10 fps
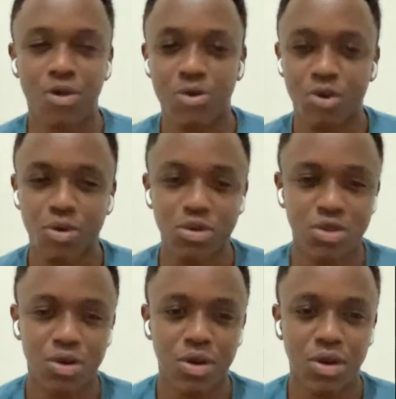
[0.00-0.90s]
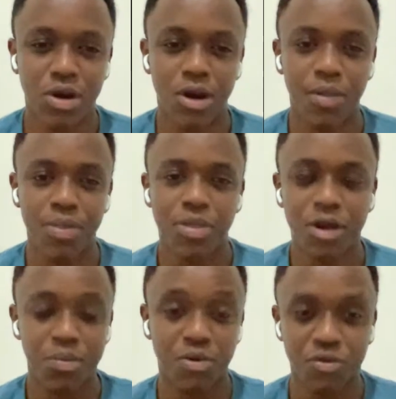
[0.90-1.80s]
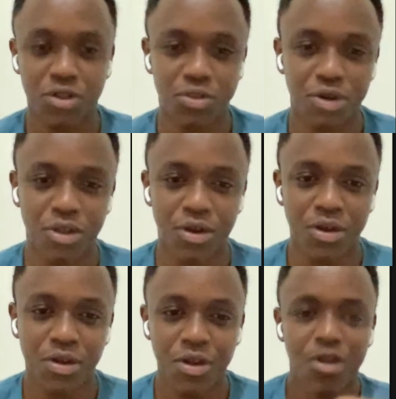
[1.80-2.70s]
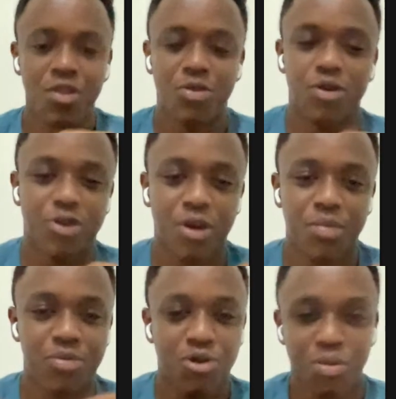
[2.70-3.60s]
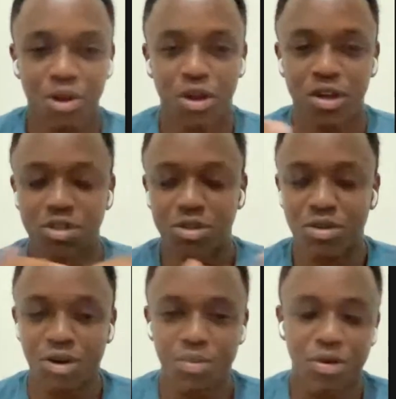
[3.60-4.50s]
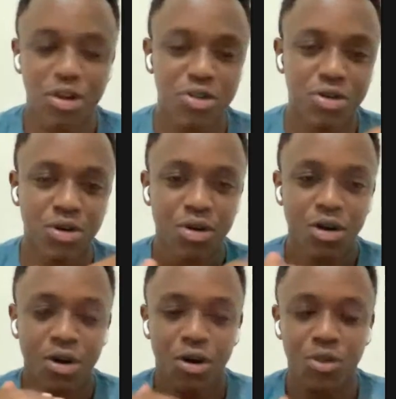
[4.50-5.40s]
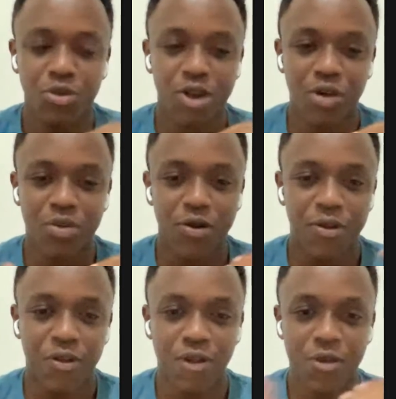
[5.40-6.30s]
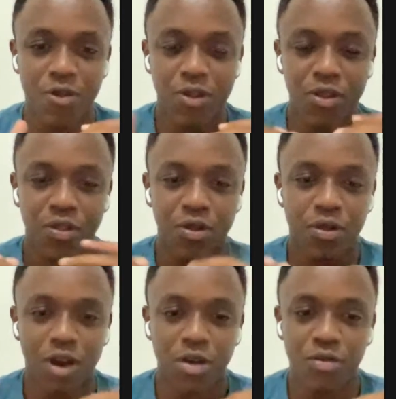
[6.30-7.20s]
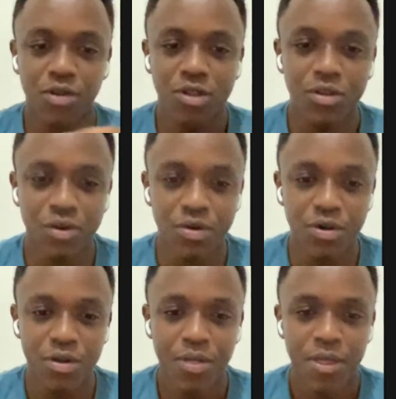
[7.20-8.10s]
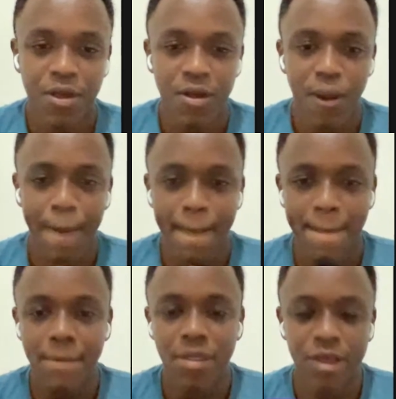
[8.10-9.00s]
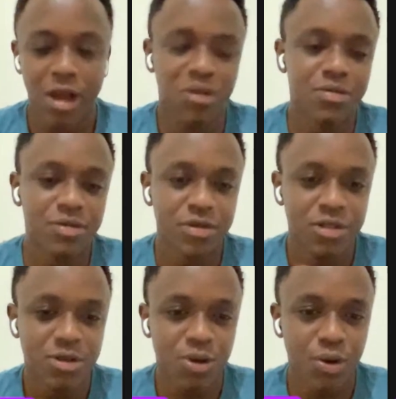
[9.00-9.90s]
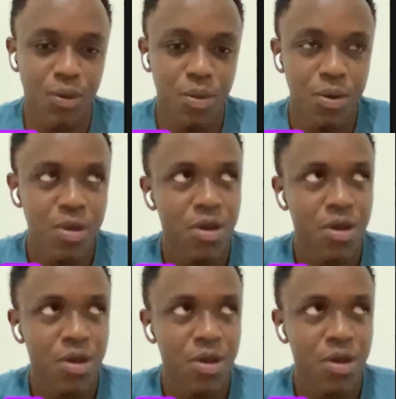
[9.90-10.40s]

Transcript: your solution, improve it together. So it's a communication, collaboration, all those kind of things are tested in these kind of interviews. Yeah, so